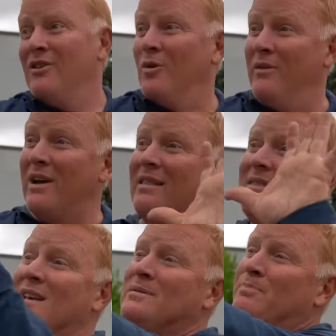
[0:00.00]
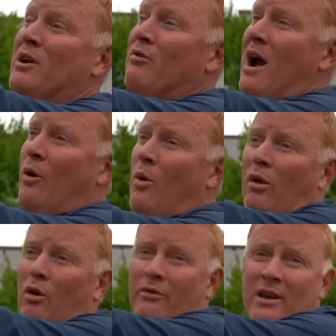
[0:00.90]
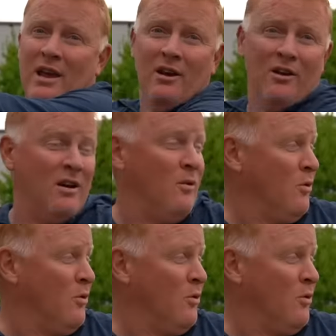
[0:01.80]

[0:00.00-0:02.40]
So we've got this big rock wall over here.